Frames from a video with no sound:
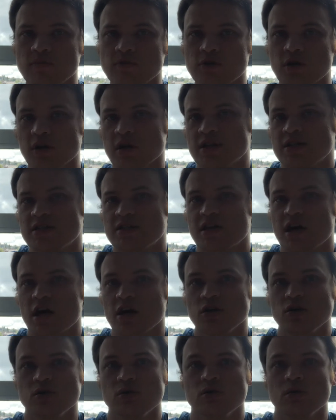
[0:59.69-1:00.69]
So let's say
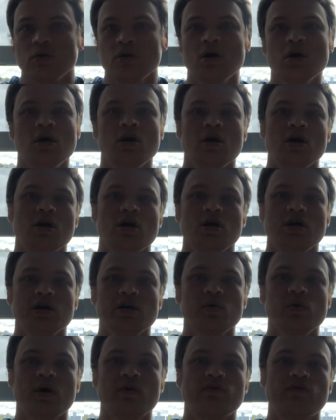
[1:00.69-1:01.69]
you
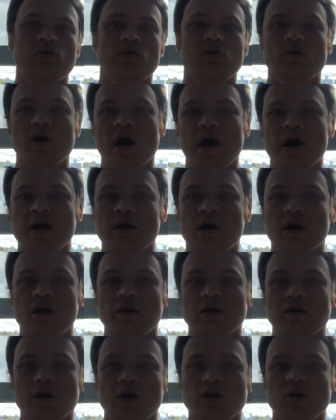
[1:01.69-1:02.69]
went for a ride
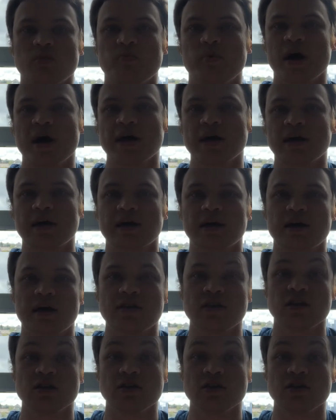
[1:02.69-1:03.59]
on your bike and then